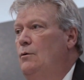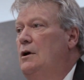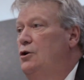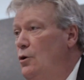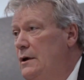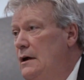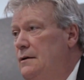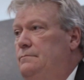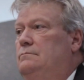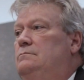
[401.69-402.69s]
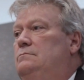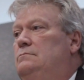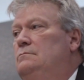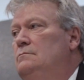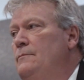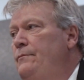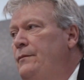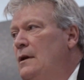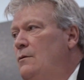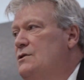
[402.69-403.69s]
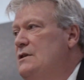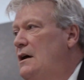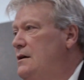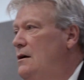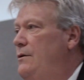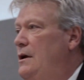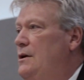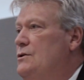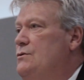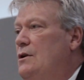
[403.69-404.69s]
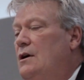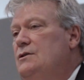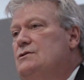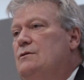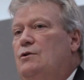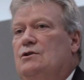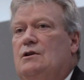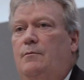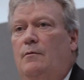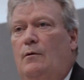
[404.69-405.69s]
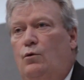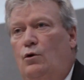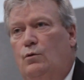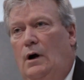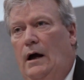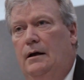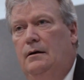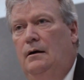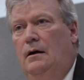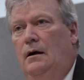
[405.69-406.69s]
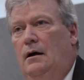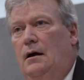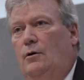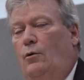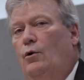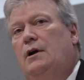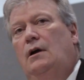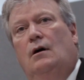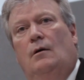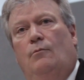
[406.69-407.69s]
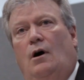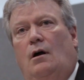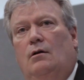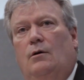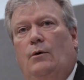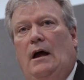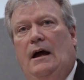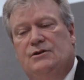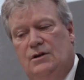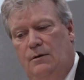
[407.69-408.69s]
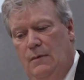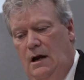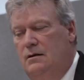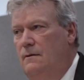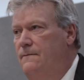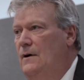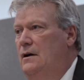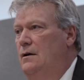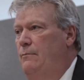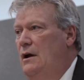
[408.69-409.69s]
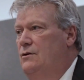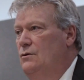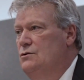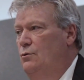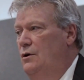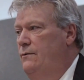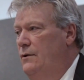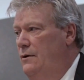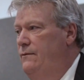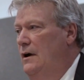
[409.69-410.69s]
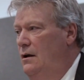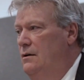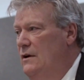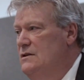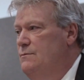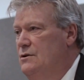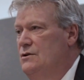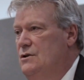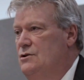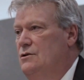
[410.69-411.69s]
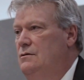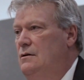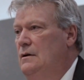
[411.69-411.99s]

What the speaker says: we could do what we did. We sat down with the industry, not just in British Columbia, but worldwide. And we're working on a model that will actually make the fundamentals work for their final investment decision.